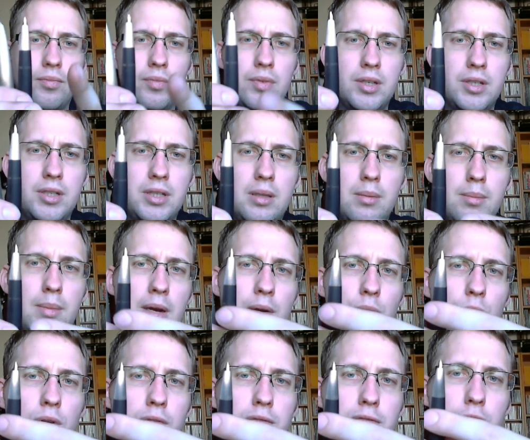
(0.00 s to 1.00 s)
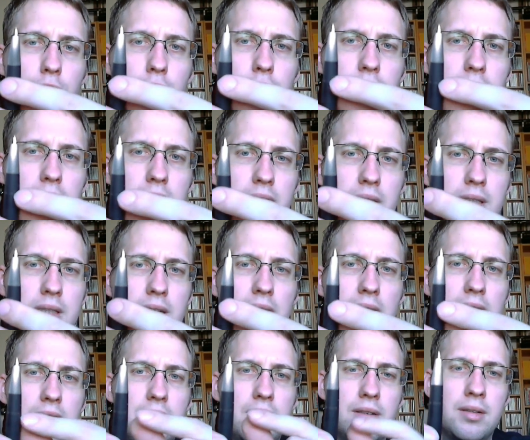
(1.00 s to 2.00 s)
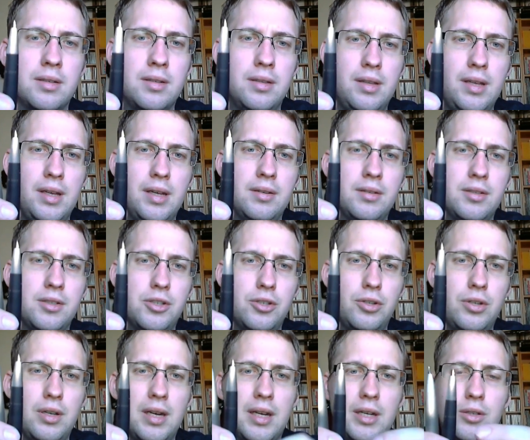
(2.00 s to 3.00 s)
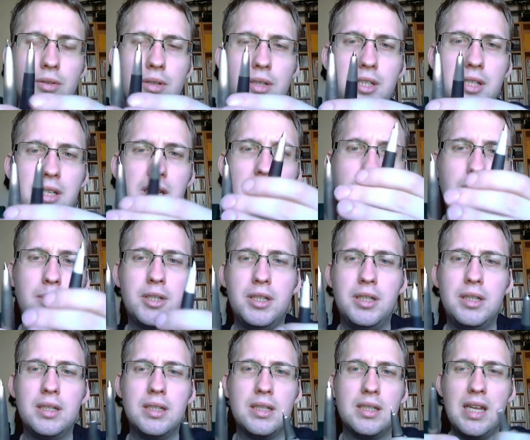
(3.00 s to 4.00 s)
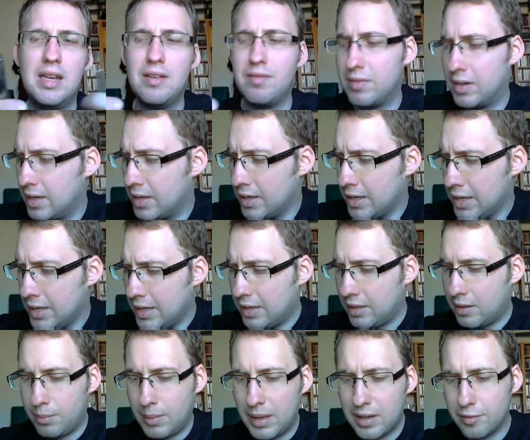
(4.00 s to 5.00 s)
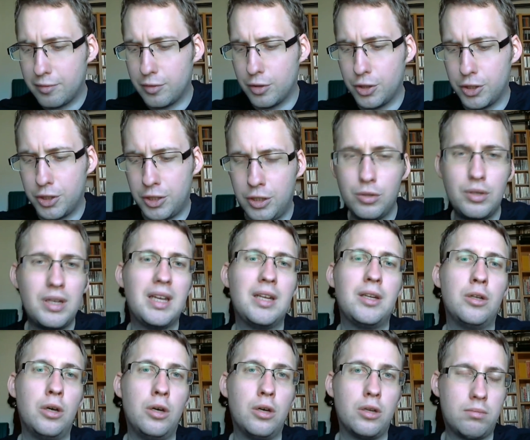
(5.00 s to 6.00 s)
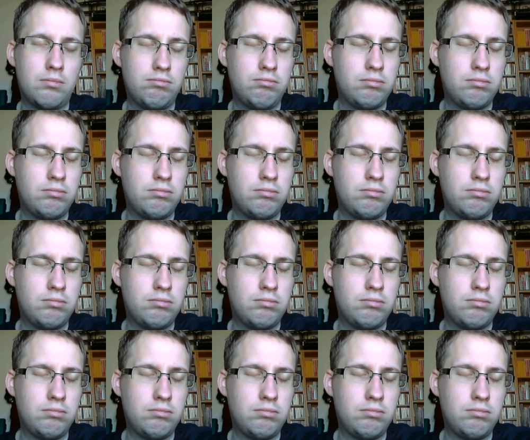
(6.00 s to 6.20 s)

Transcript: You see the Makrolon version is, is clear there, so you can actually see how much ink is left. The metal version you cannot.